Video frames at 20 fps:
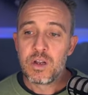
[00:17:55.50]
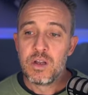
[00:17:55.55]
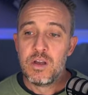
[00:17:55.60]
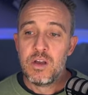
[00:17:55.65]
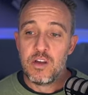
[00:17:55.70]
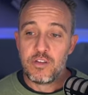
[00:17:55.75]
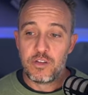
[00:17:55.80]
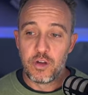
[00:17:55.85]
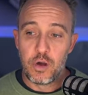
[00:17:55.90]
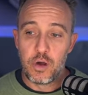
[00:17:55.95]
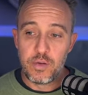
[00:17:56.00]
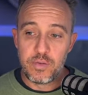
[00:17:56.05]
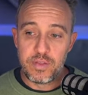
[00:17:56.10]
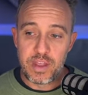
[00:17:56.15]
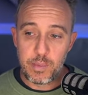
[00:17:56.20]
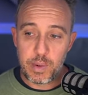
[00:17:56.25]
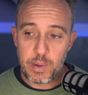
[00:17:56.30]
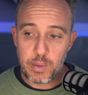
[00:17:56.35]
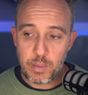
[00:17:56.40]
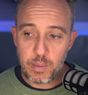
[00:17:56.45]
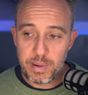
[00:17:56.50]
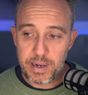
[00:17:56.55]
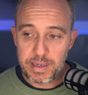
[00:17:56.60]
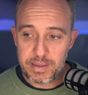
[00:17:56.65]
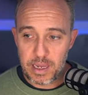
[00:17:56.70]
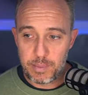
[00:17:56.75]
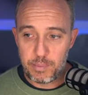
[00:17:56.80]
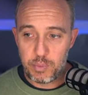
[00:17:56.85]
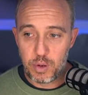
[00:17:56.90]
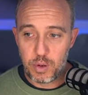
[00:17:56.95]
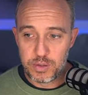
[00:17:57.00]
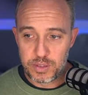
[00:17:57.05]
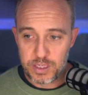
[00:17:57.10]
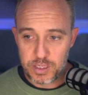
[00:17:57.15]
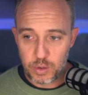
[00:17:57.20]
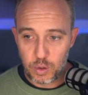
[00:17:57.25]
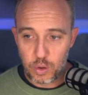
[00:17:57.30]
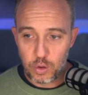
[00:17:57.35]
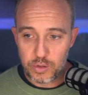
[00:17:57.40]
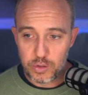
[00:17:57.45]
So then we repeat that process
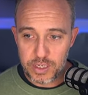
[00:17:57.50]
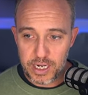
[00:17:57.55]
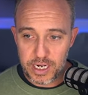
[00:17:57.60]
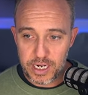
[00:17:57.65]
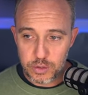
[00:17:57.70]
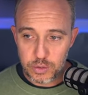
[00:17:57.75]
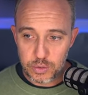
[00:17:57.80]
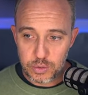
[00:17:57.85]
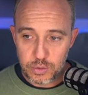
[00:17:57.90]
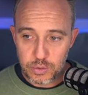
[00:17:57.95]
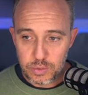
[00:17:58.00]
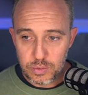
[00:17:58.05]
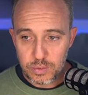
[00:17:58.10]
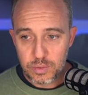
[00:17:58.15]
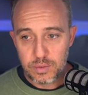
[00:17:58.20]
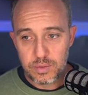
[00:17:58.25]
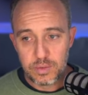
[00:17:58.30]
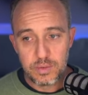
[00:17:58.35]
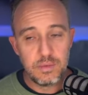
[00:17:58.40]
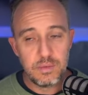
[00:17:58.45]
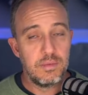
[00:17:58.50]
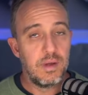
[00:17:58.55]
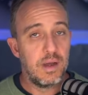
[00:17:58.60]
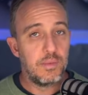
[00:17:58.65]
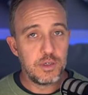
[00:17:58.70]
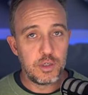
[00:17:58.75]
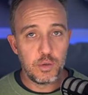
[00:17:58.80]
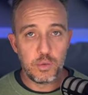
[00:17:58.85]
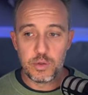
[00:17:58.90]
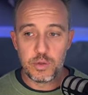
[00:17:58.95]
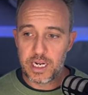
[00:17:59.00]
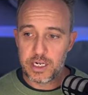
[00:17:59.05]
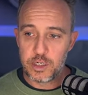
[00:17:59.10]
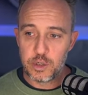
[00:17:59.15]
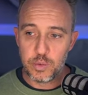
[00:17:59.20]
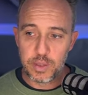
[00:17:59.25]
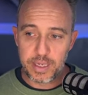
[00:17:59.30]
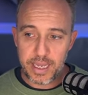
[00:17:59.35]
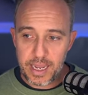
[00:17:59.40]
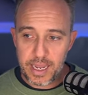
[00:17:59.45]
on day two. We do a day
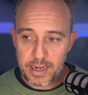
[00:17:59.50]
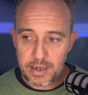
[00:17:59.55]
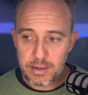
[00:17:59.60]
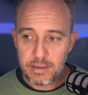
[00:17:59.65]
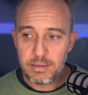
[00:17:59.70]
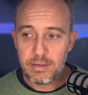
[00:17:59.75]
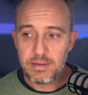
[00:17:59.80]
two again,